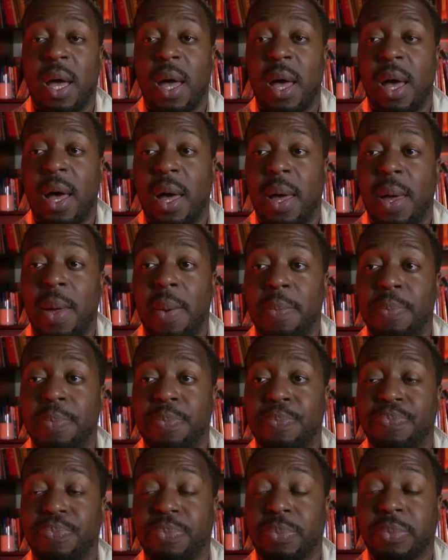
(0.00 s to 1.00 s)

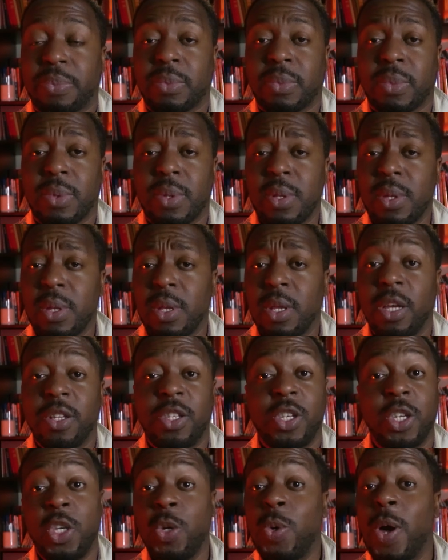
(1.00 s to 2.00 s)

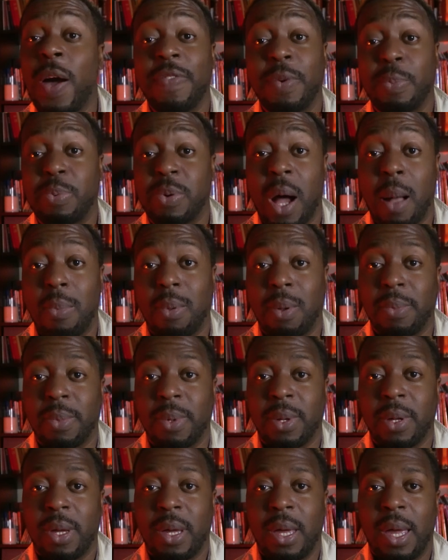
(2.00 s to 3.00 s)
So you have the
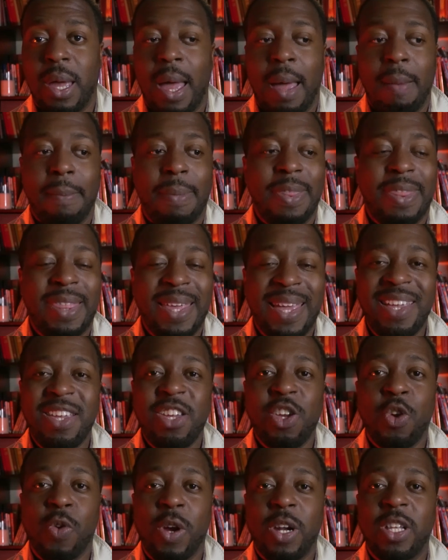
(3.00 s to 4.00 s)
problem, but then
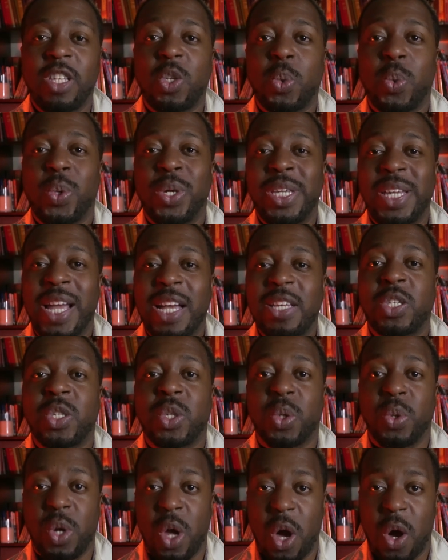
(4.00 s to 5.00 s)
you run into a
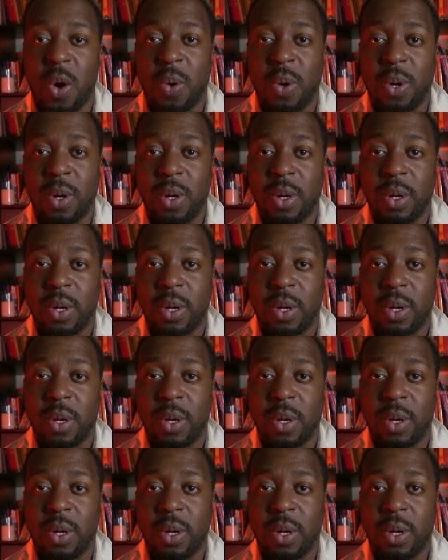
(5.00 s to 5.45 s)
yes or no.